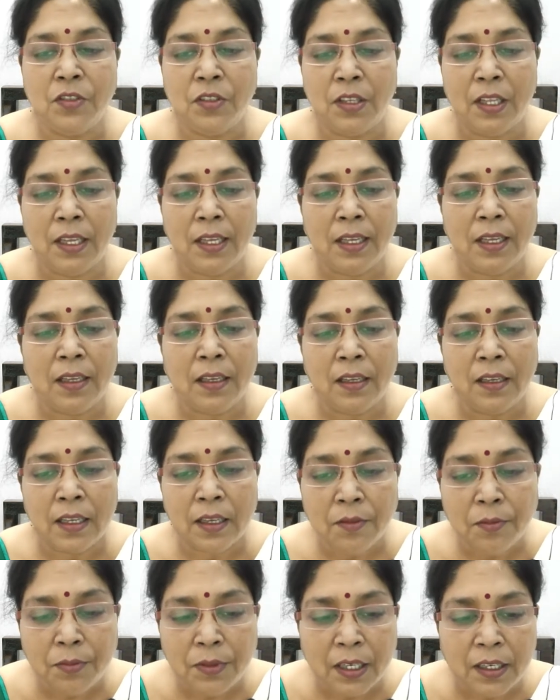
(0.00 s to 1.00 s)
They
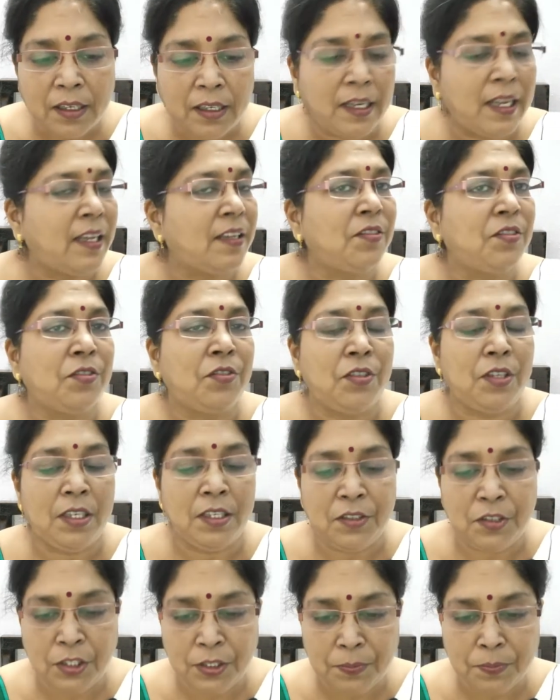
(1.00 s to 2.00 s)
give the text a
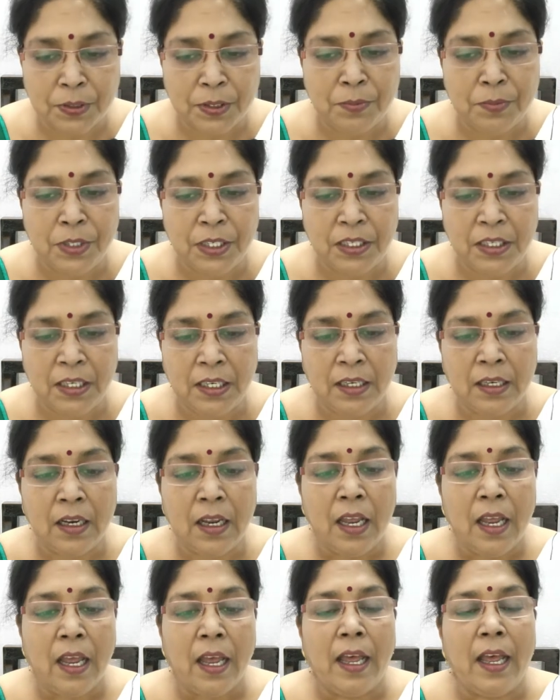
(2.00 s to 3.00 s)
deeper meaning
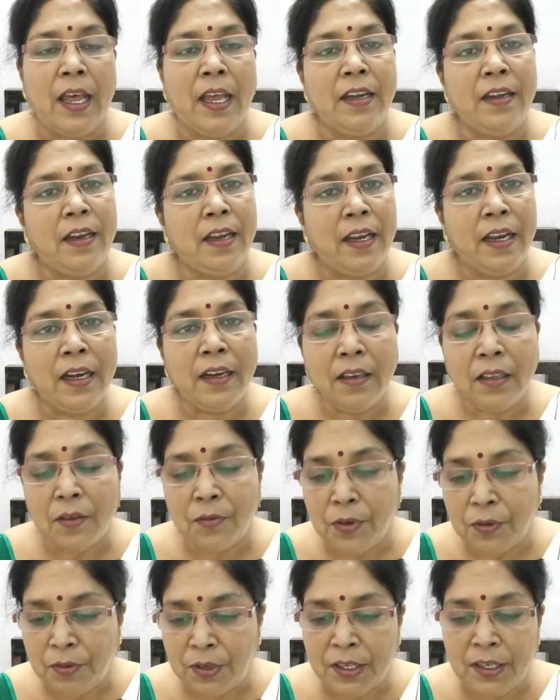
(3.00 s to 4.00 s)
and add the
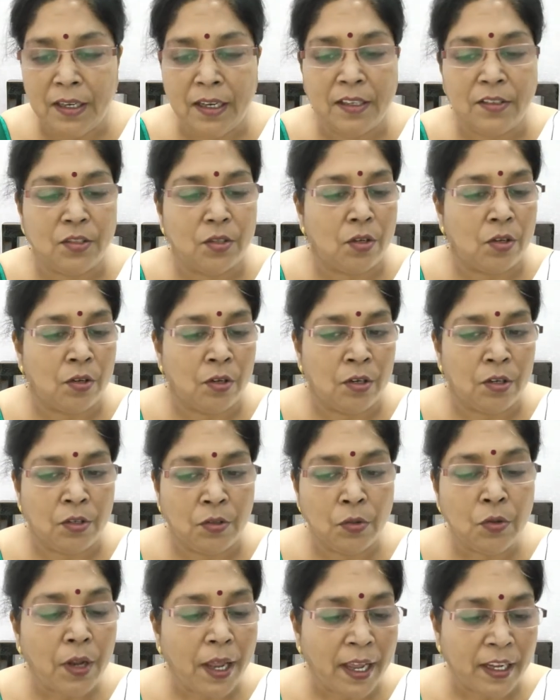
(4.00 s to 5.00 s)
vividness
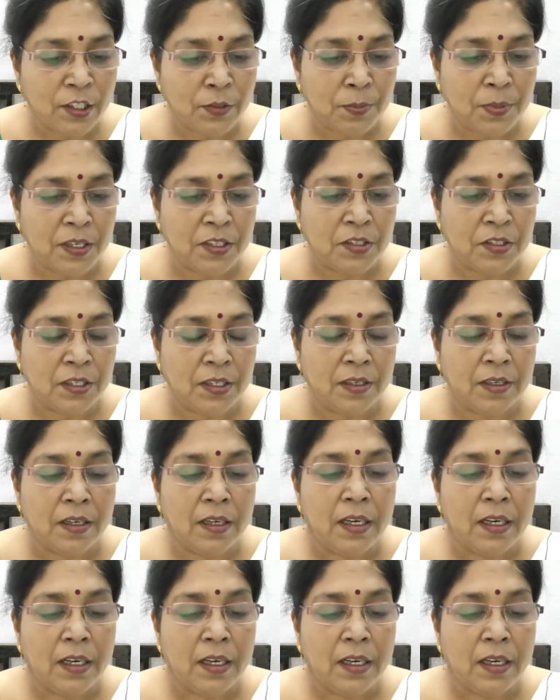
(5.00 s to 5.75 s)
to expression.